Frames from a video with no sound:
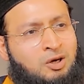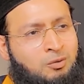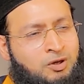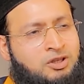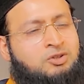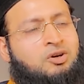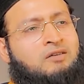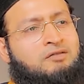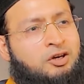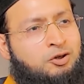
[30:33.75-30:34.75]
whether you
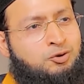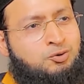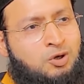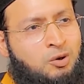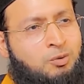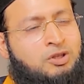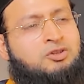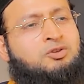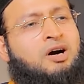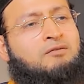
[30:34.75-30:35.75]
have issues, whether
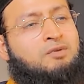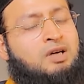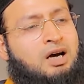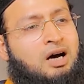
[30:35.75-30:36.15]
you have